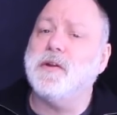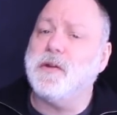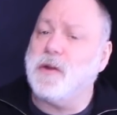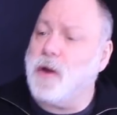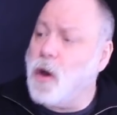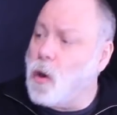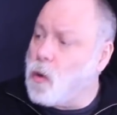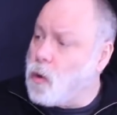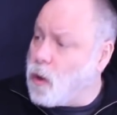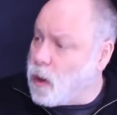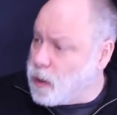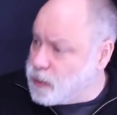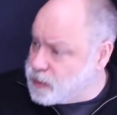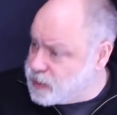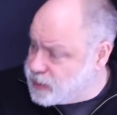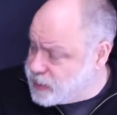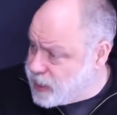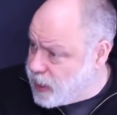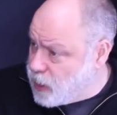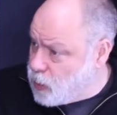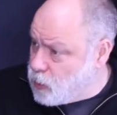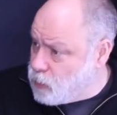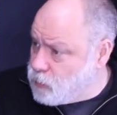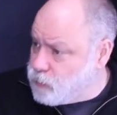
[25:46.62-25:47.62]
to know
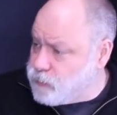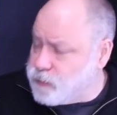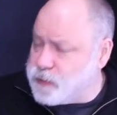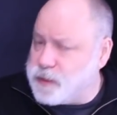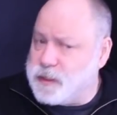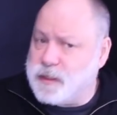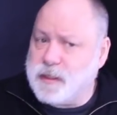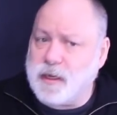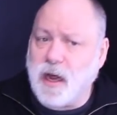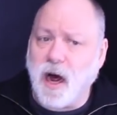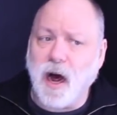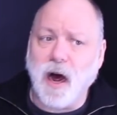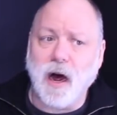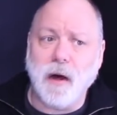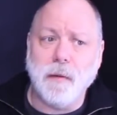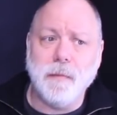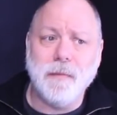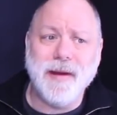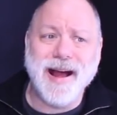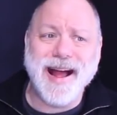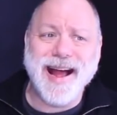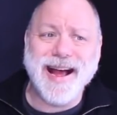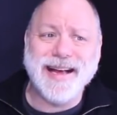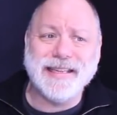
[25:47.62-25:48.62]

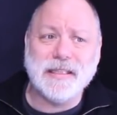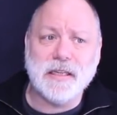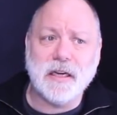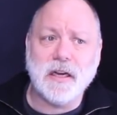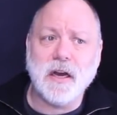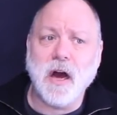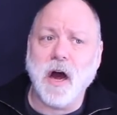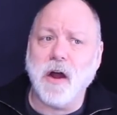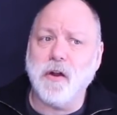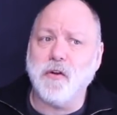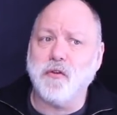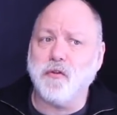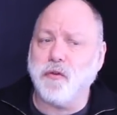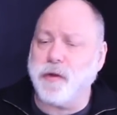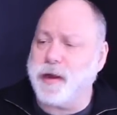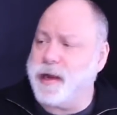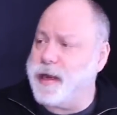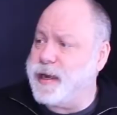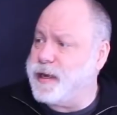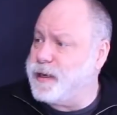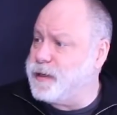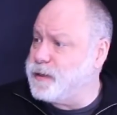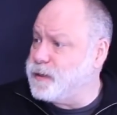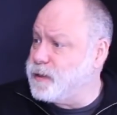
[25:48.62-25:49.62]
ourselves as a
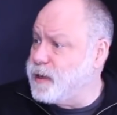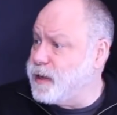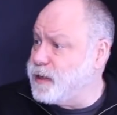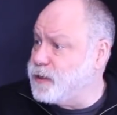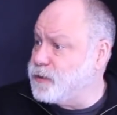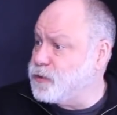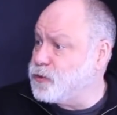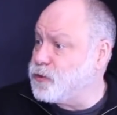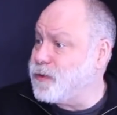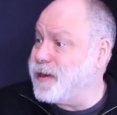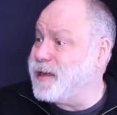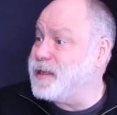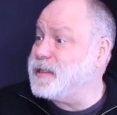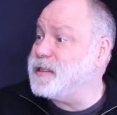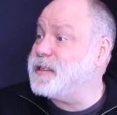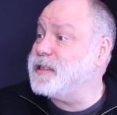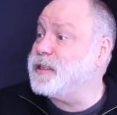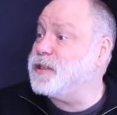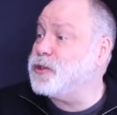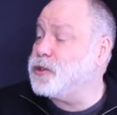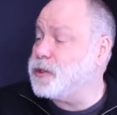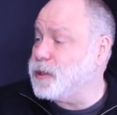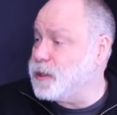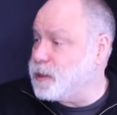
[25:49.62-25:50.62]
country in
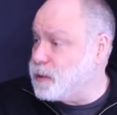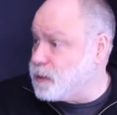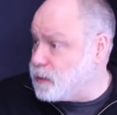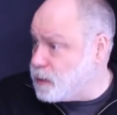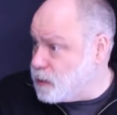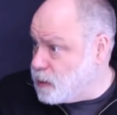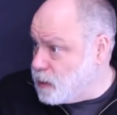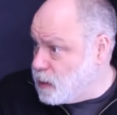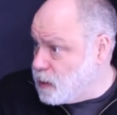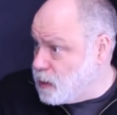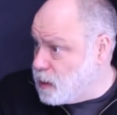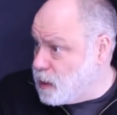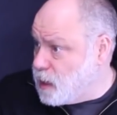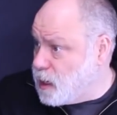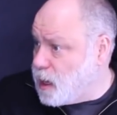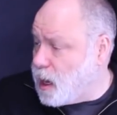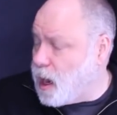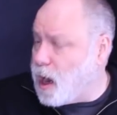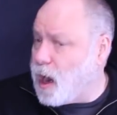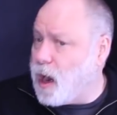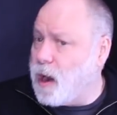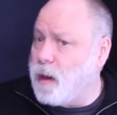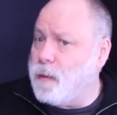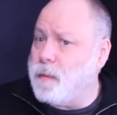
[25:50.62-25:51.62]
transition,
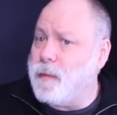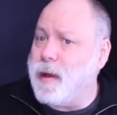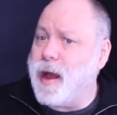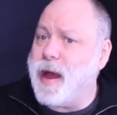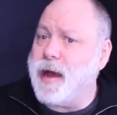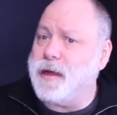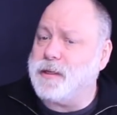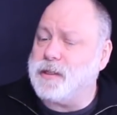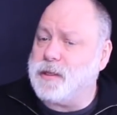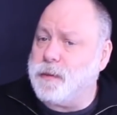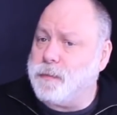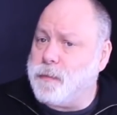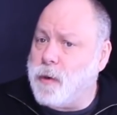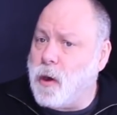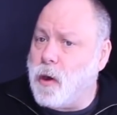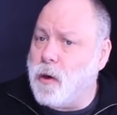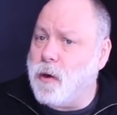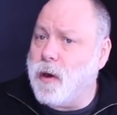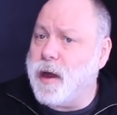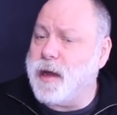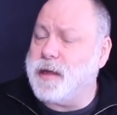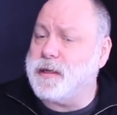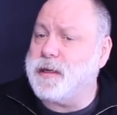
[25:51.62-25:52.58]
as